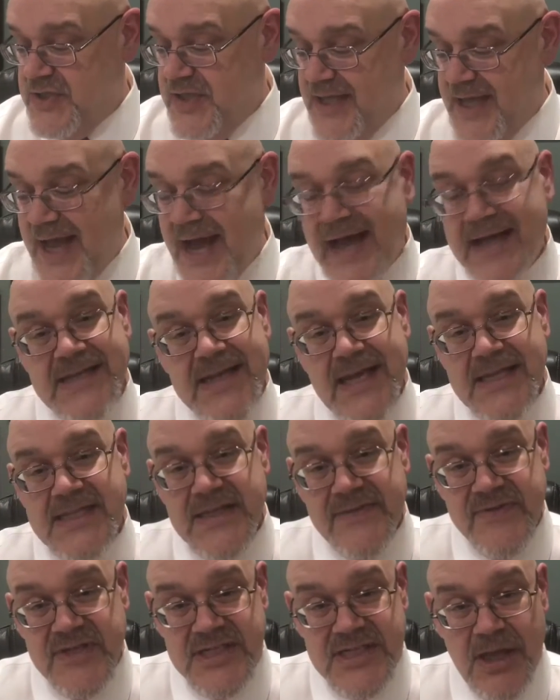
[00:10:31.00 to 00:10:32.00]
the
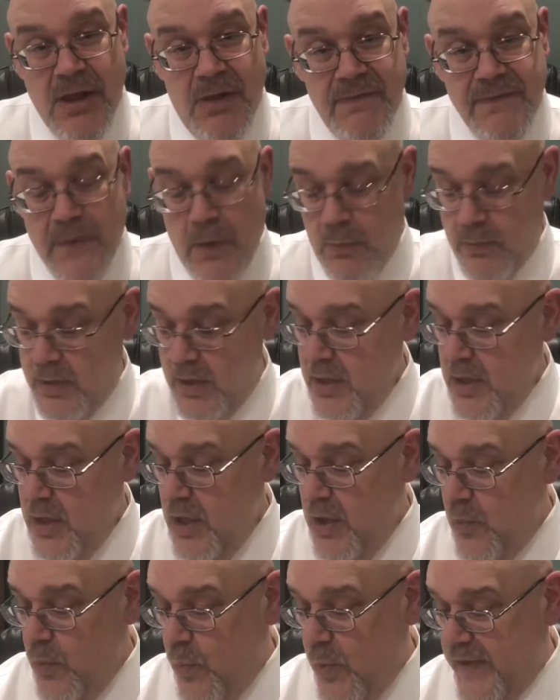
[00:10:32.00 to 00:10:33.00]
contents of a cell phone
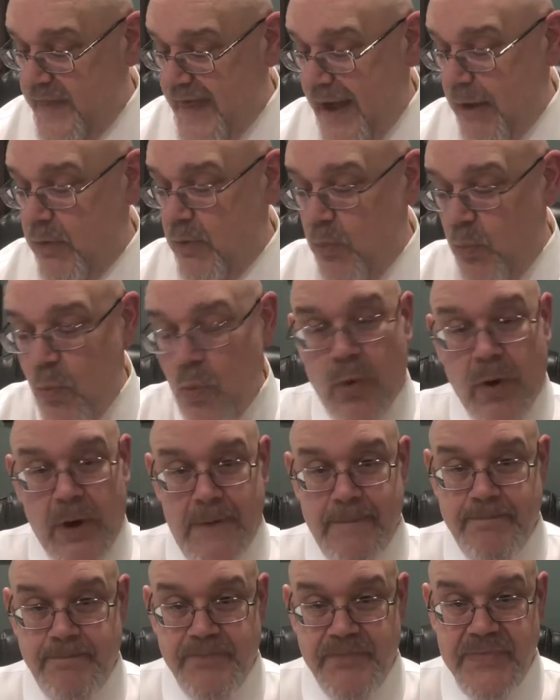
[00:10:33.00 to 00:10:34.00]
without a warrant.